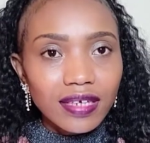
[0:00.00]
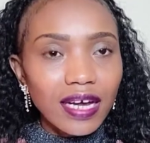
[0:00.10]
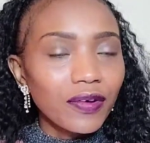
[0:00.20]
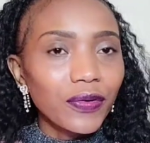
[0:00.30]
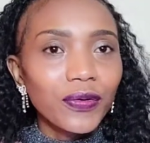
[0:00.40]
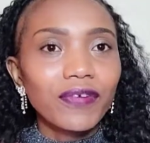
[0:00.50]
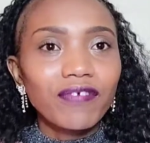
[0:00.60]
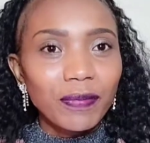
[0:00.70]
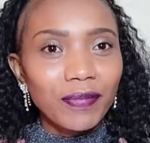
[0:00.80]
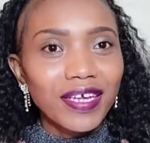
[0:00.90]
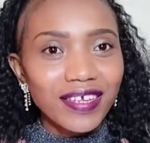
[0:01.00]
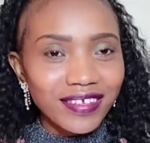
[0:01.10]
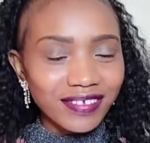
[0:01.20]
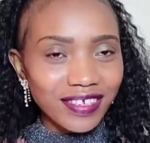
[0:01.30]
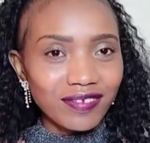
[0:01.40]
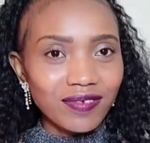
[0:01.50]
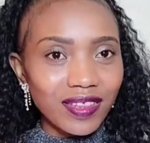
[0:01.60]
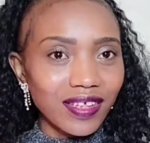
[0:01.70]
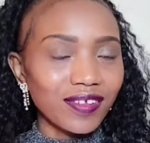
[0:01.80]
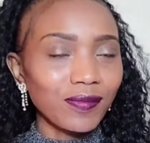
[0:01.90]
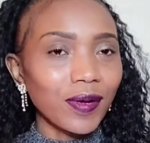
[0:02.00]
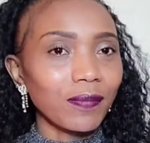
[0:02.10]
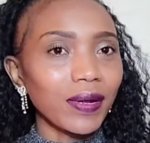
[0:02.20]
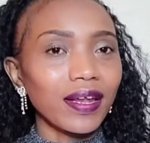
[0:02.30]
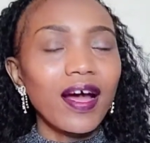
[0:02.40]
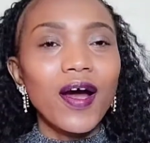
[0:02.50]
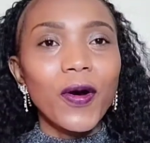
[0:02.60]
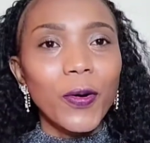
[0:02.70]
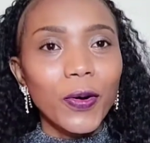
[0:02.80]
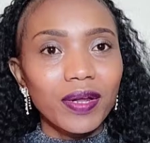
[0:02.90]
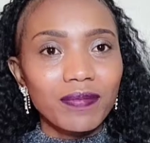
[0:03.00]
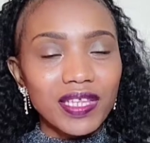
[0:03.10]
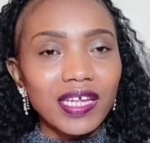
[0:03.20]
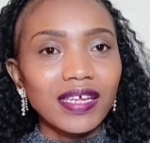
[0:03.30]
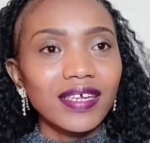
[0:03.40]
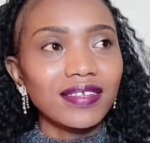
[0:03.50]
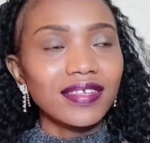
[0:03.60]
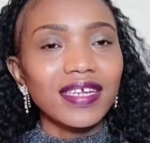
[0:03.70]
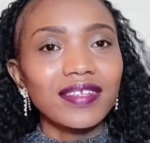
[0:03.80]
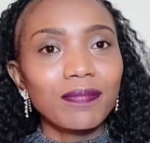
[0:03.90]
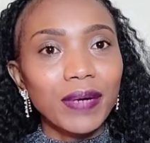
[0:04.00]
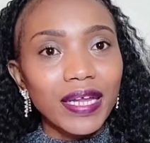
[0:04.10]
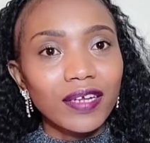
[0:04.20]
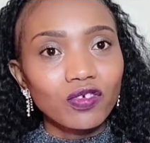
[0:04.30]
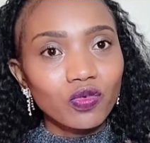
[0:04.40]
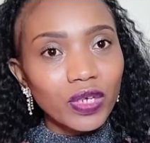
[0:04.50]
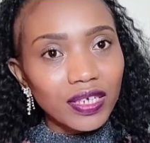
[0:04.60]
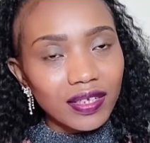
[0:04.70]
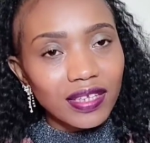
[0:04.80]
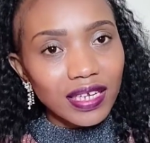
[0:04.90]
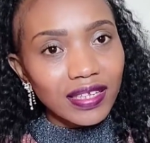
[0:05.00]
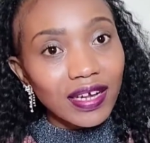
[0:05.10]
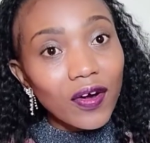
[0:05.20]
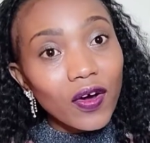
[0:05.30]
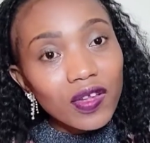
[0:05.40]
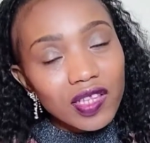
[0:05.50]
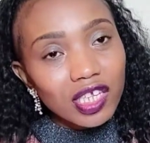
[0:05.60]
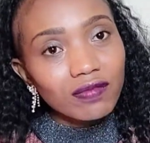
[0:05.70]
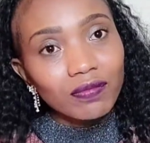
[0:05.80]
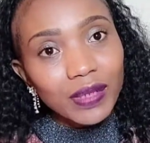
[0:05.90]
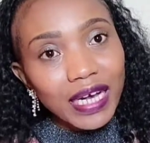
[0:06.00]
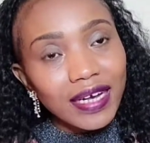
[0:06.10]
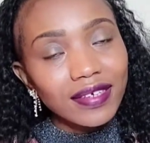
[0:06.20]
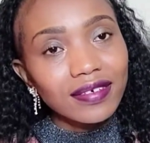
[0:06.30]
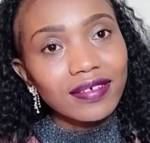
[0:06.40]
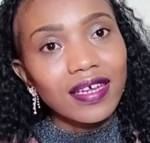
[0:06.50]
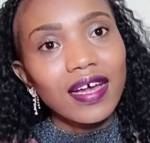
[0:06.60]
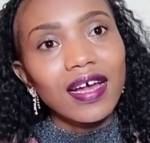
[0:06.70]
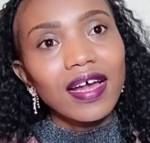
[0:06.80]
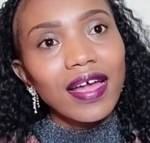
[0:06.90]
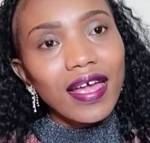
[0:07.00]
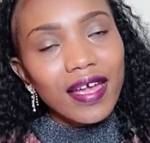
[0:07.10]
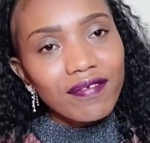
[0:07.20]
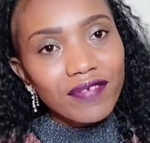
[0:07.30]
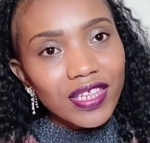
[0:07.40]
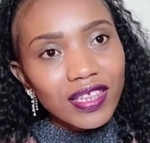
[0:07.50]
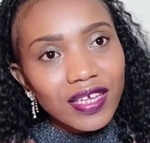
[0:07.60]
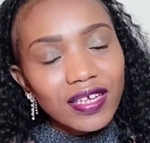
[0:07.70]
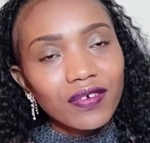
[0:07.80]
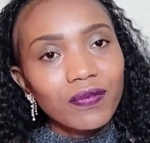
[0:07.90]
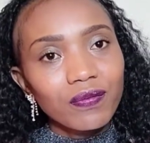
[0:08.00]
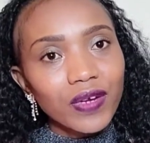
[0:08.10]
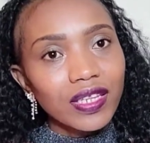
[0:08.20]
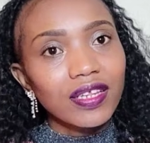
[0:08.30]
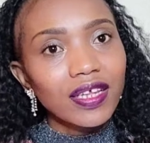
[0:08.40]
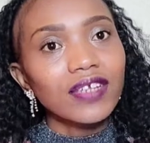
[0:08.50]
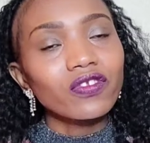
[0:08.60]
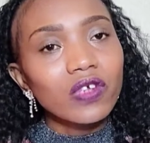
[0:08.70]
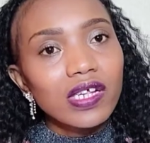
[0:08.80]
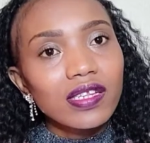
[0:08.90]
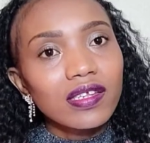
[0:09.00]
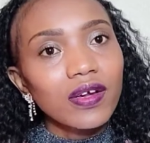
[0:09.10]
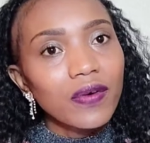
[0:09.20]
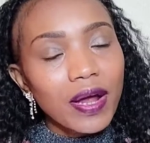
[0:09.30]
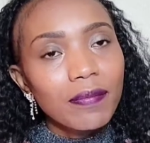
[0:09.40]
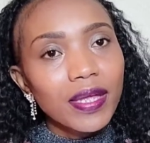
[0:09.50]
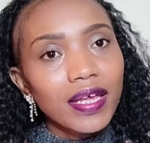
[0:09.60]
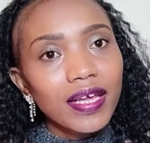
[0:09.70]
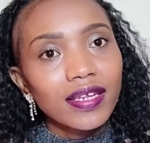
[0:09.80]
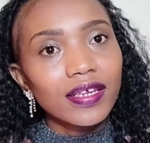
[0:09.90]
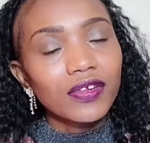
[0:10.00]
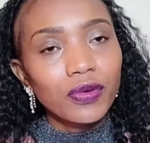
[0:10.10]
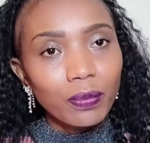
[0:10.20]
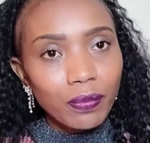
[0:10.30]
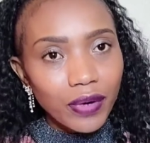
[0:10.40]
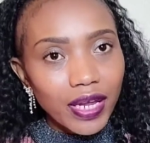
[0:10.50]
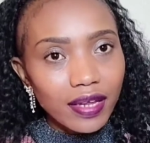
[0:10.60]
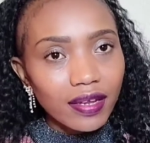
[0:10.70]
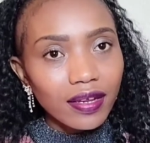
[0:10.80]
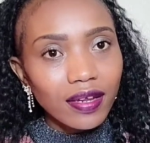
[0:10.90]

I don't know if I'm making sense with this one, but all I'm saying is it's better to understand the concept behind everything rather than just cramming it in your brain.